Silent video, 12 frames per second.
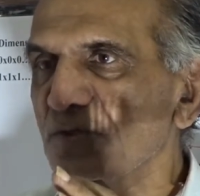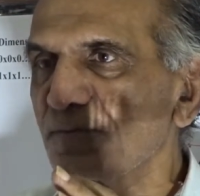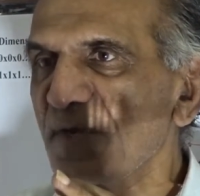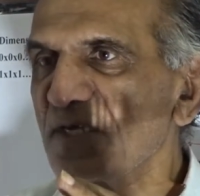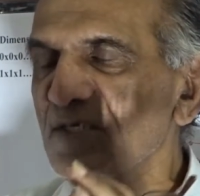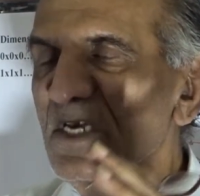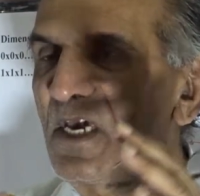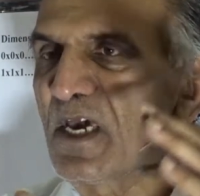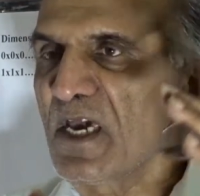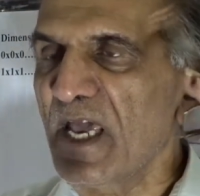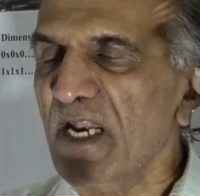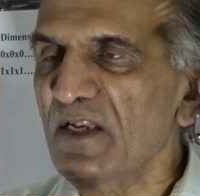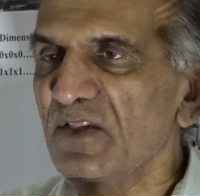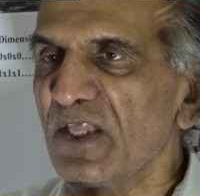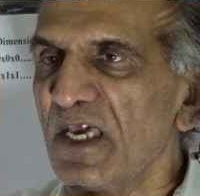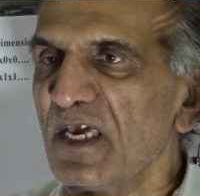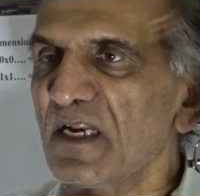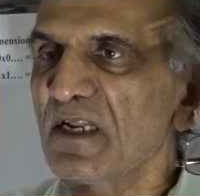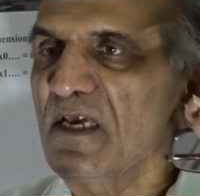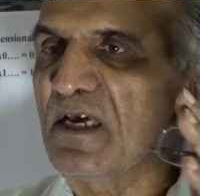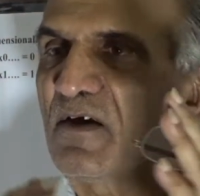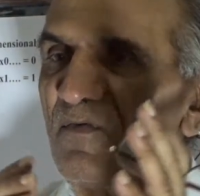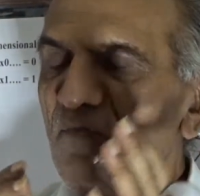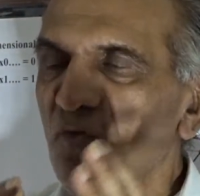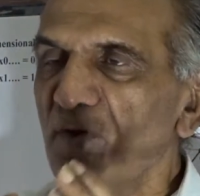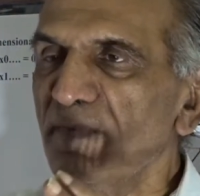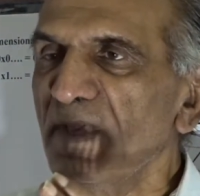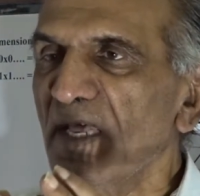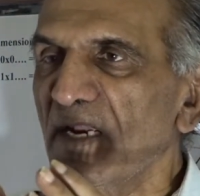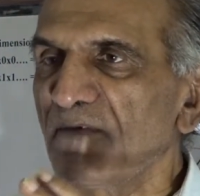space, and there would be an